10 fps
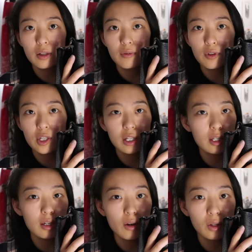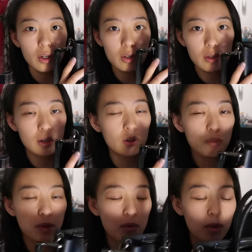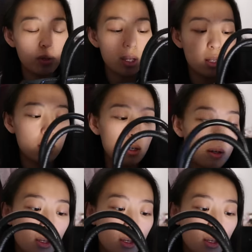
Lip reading: So for $60, it could be real leather.